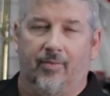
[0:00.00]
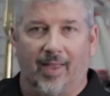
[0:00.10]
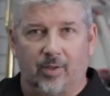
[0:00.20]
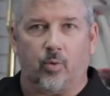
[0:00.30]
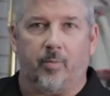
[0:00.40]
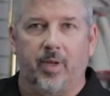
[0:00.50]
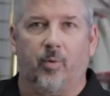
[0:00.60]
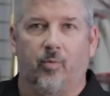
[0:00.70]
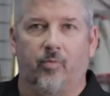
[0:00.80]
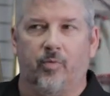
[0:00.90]
That's what
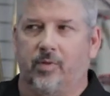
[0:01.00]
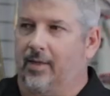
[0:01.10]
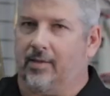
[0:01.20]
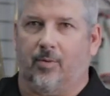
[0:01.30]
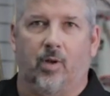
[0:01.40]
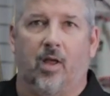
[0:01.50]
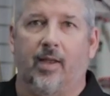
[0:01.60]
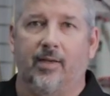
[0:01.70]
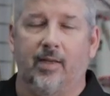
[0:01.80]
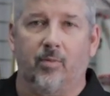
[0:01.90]
people, they say, well,
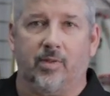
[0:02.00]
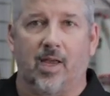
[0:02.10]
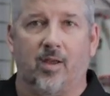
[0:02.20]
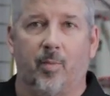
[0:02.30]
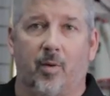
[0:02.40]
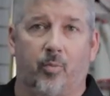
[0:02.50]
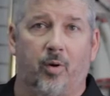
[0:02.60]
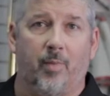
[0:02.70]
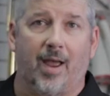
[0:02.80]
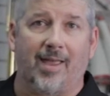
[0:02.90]
all I did was take them out and
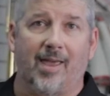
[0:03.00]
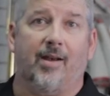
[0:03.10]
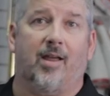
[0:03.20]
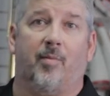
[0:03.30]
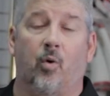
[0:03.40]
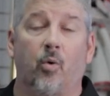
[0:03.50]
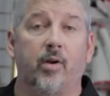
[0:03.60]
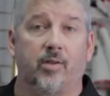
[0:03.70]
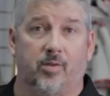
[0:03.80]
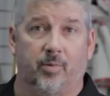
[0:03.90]
put them back in, and now my
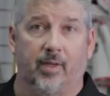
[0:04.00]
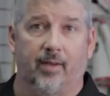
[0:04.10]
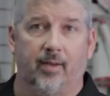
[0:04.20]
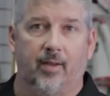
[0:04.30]
horn doesn't play.